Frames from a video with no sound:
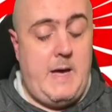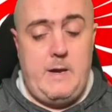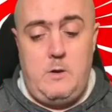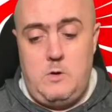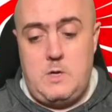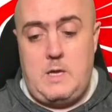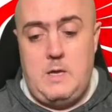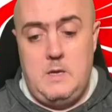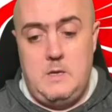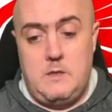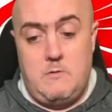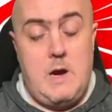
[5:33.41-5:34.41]
And look,
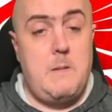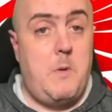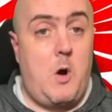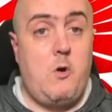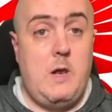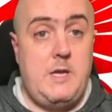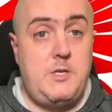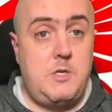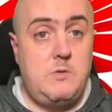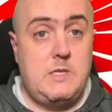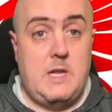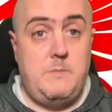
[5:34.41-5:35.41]
there are moral
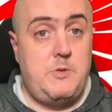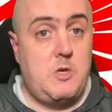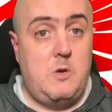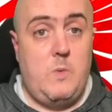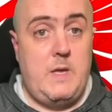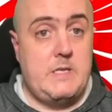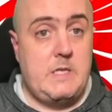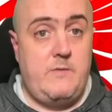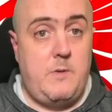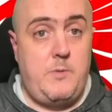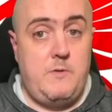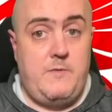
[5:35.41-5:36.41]
issues that I'm sure we as
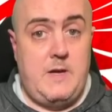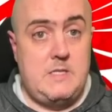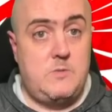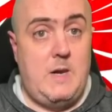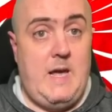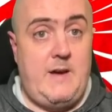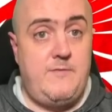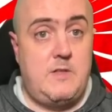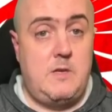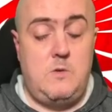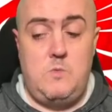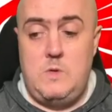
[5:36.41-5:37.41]
Liverpool fans will have
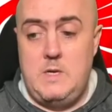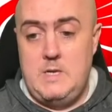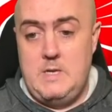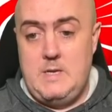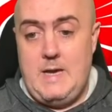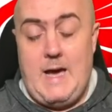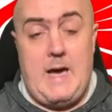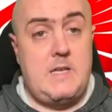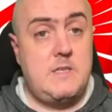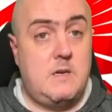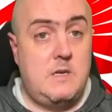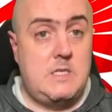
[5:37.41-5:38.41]
to
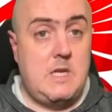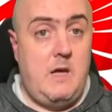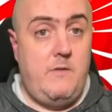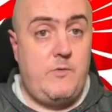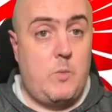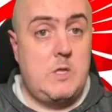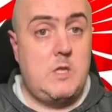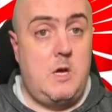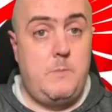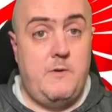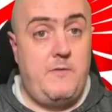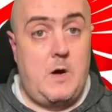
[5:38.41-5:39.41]
ask ourselves. What
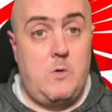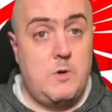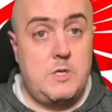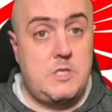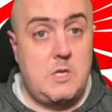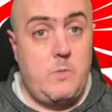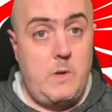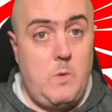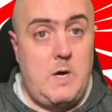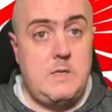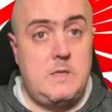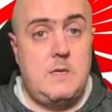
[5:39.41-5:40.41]
type of owners do we
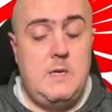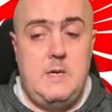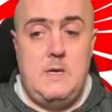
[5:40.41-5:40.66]
want?